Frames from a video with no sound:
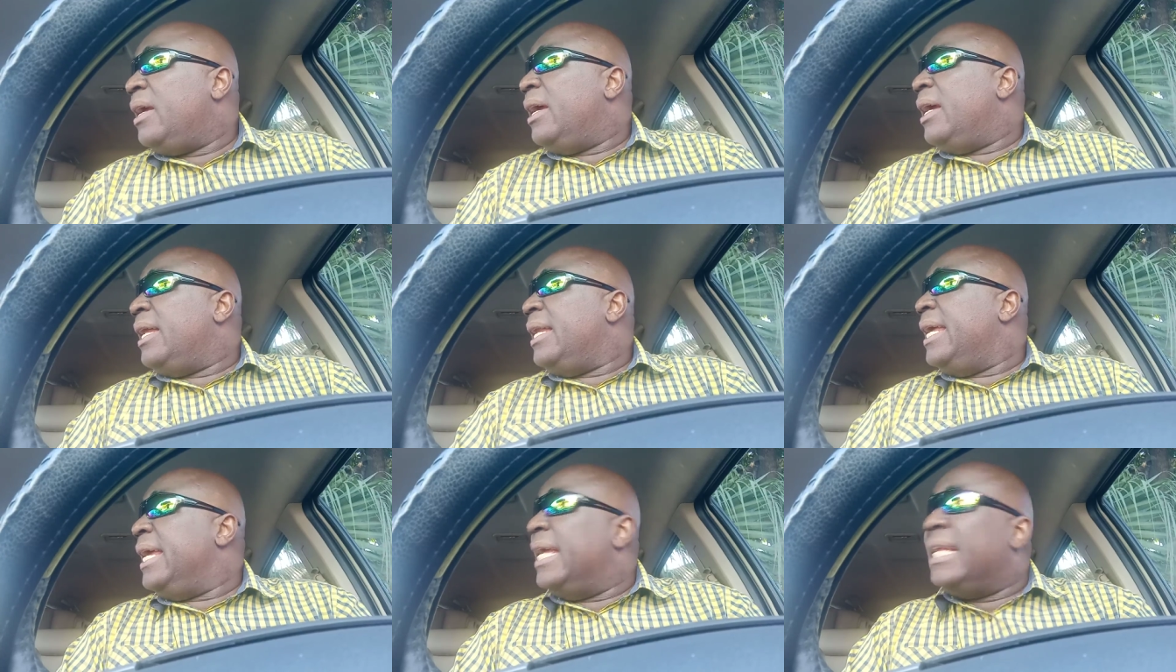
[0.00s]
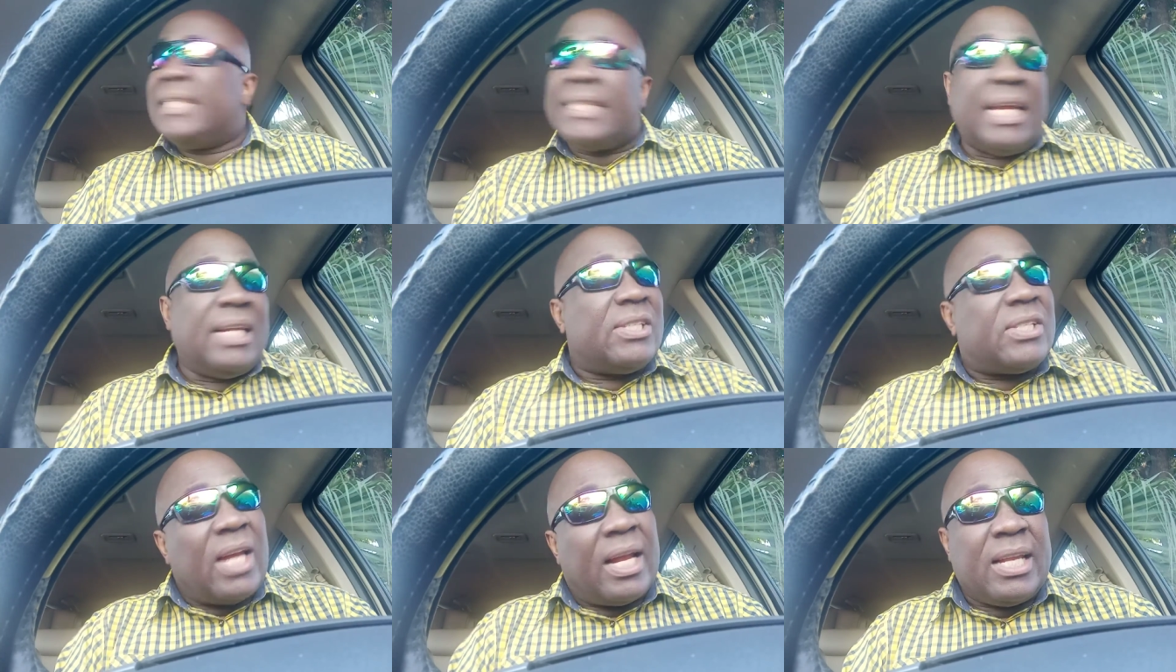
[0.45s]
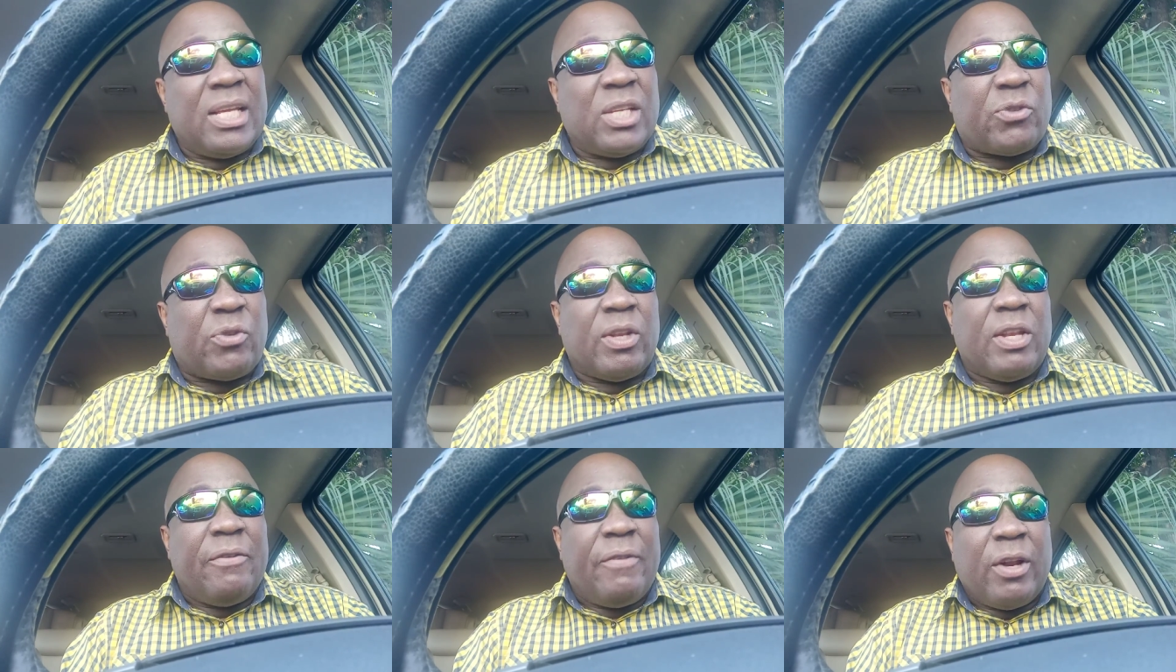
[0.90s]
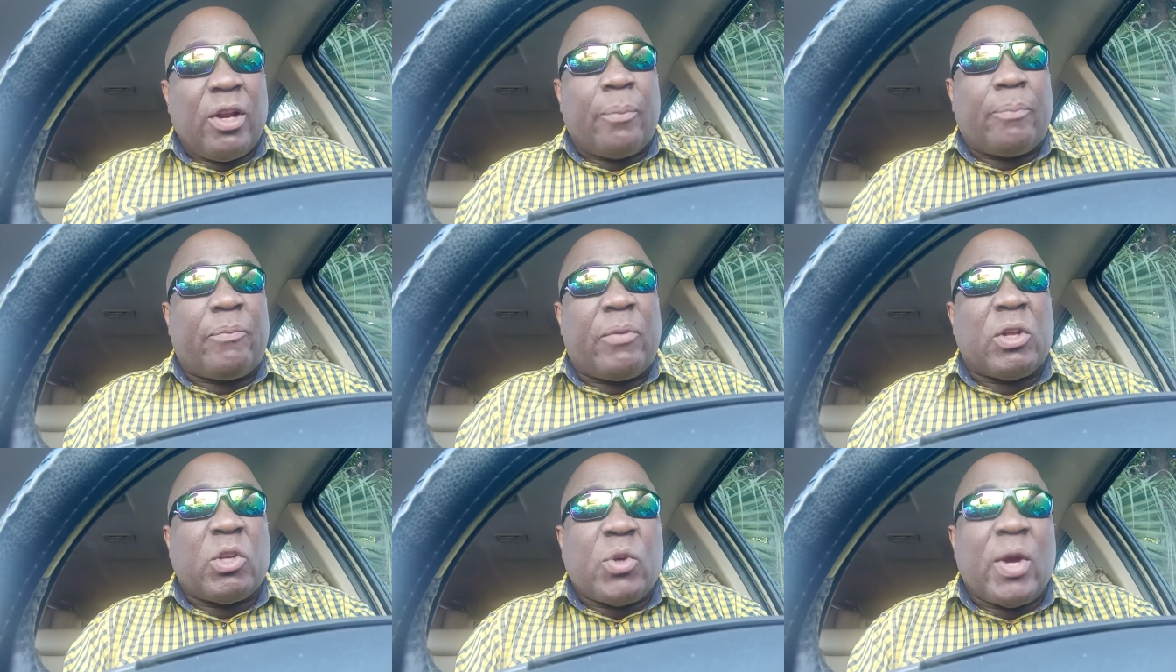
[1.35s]
the intention is to
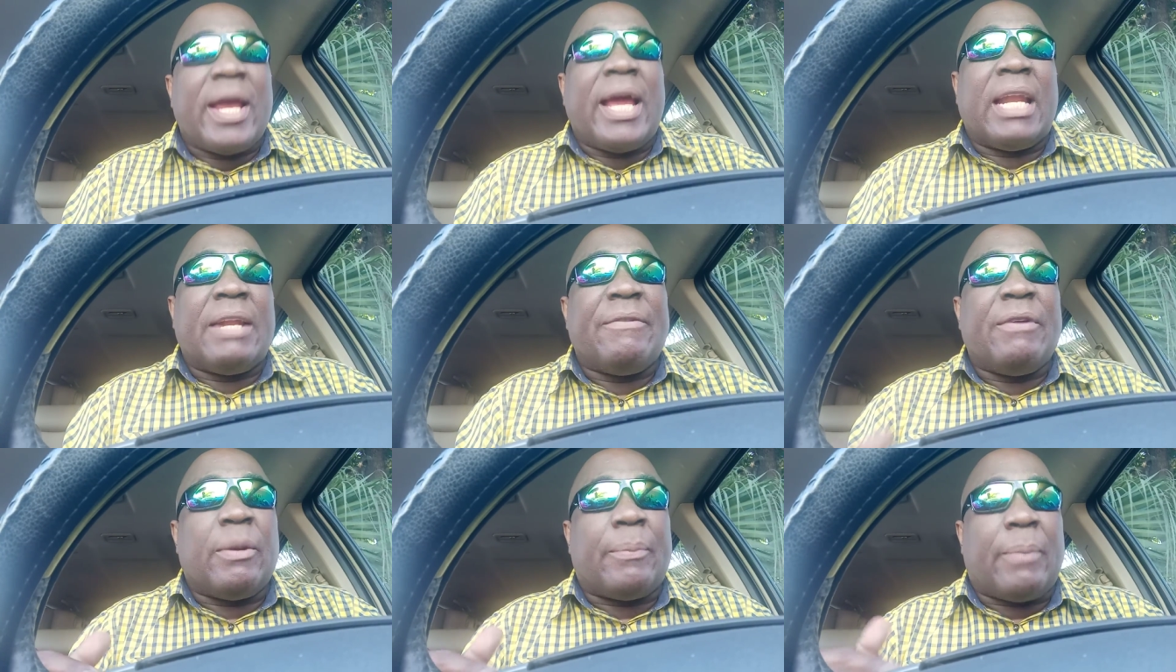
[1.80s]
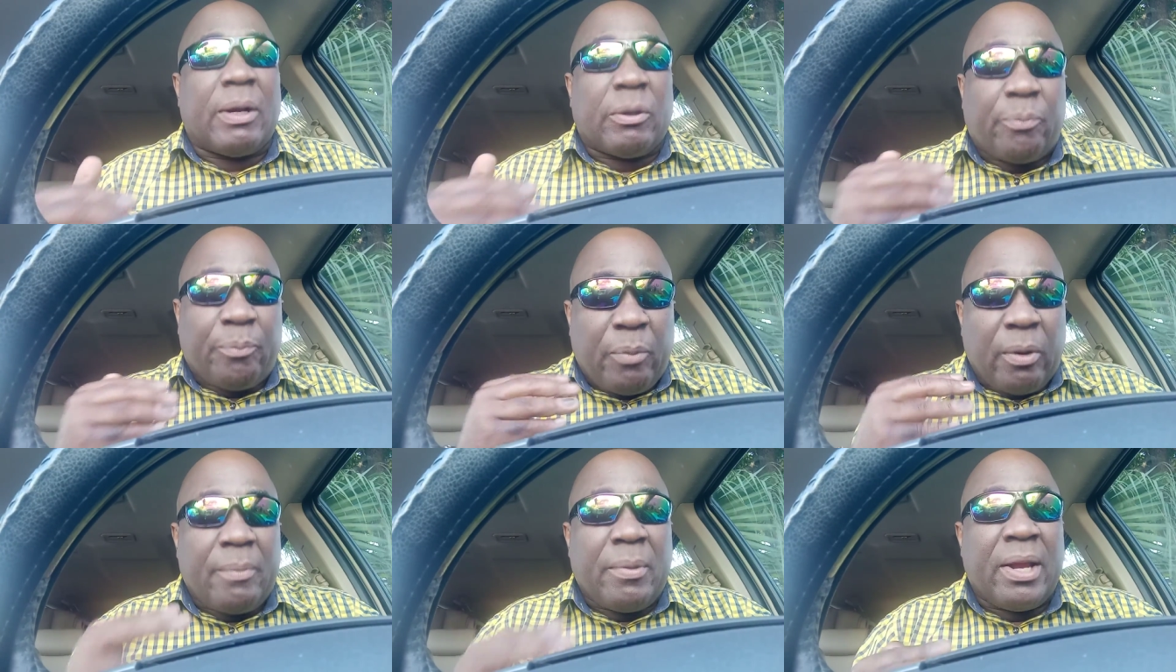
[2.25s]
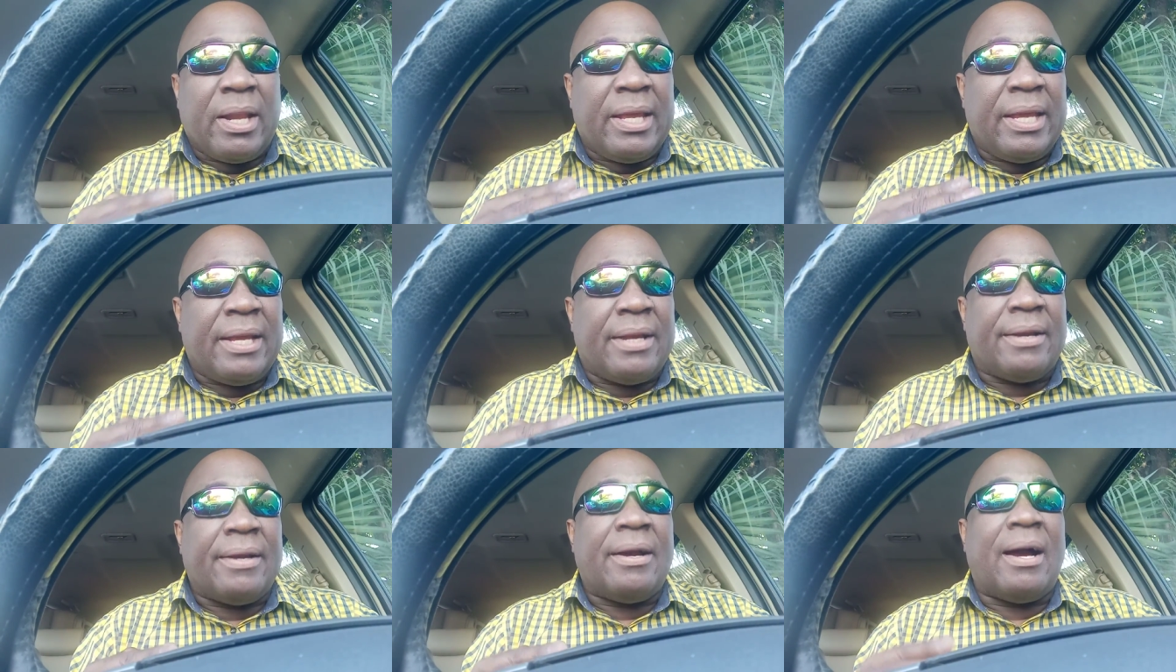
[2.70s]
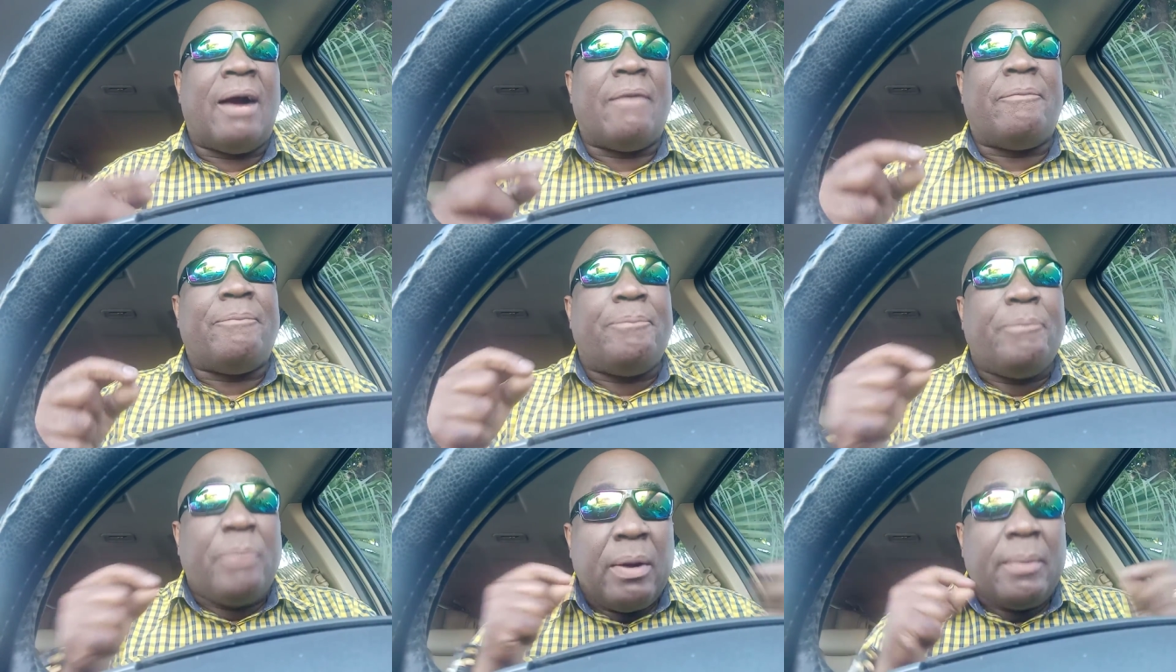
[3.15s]
try and develop a Premier League. A
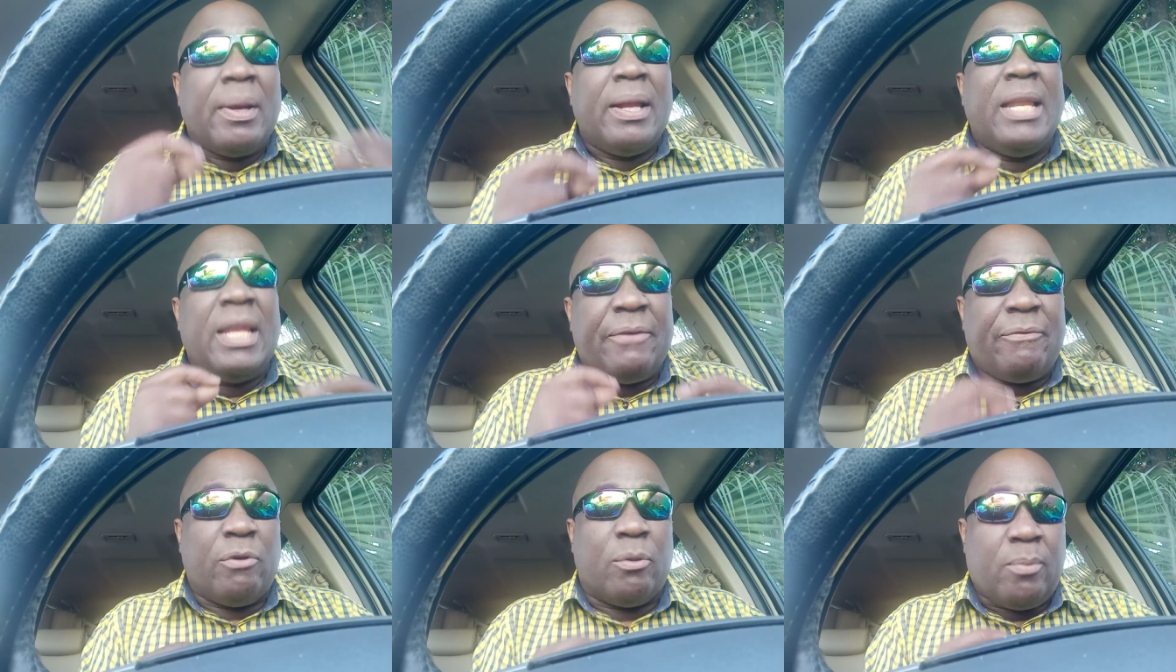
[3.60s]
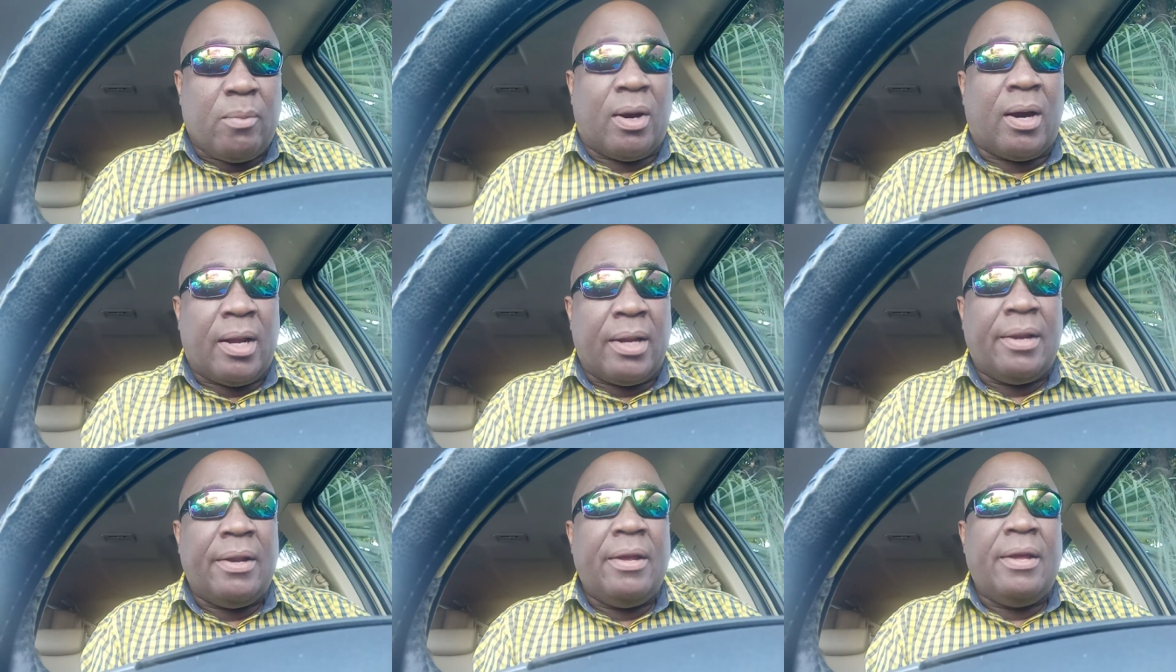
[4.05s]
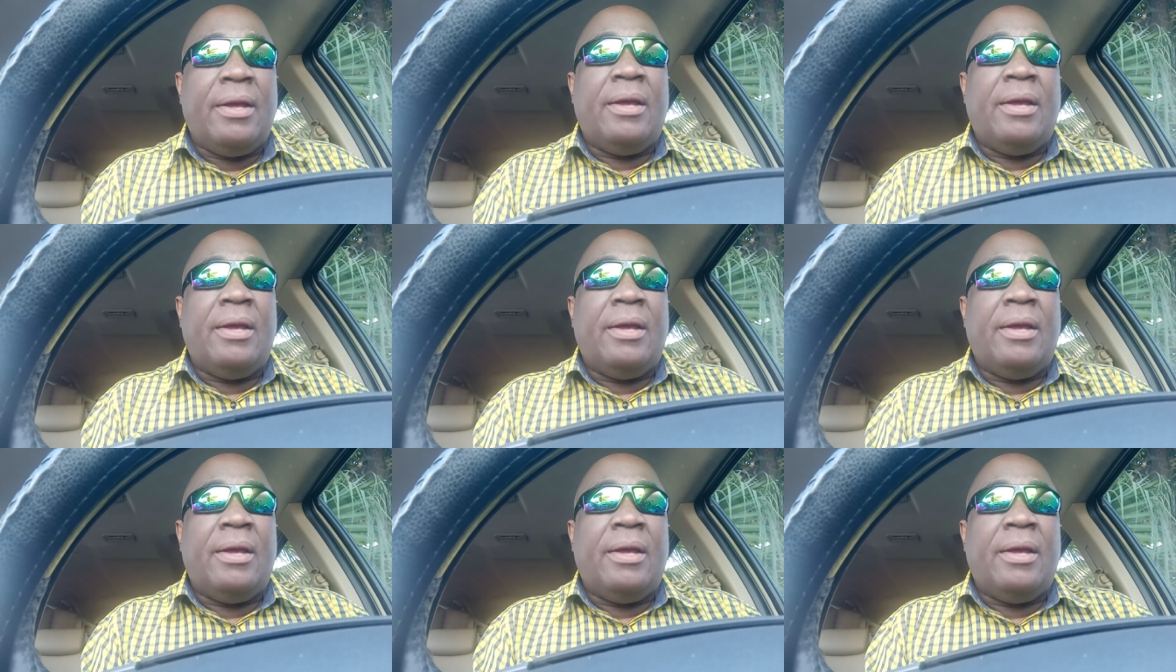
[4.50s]
Premier League football.